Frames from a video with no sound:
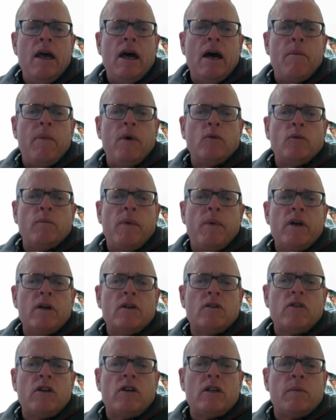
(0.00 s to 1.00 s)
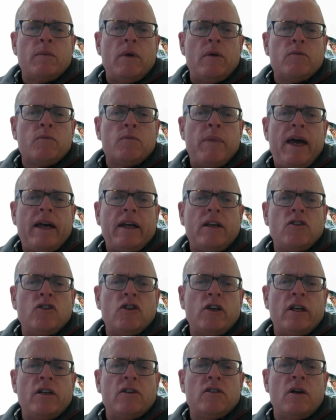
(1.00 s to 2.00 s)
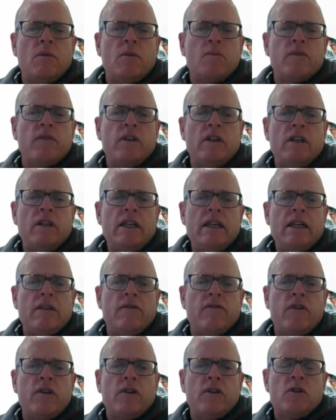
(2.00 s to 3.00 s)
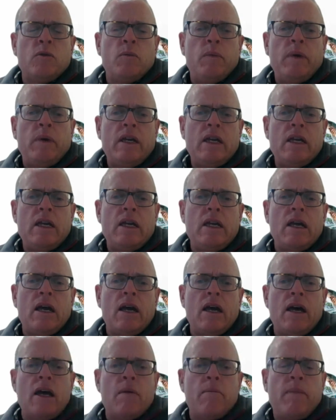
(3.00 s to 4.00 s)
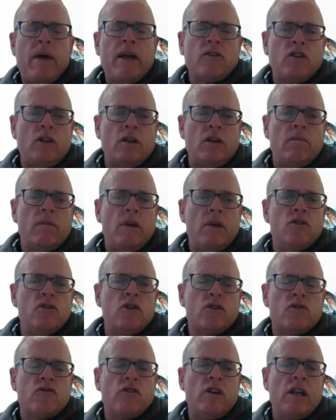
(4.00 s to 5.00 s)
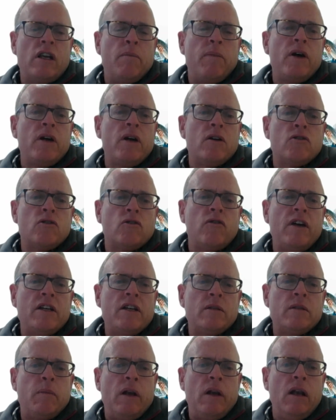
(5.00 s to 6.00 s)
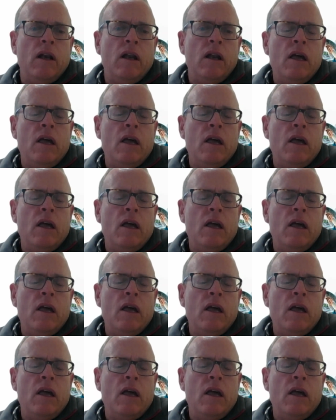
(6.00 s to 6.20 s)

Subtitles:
about biodegradable packaging in terms of the need for it to be packaging industrially biodegradable.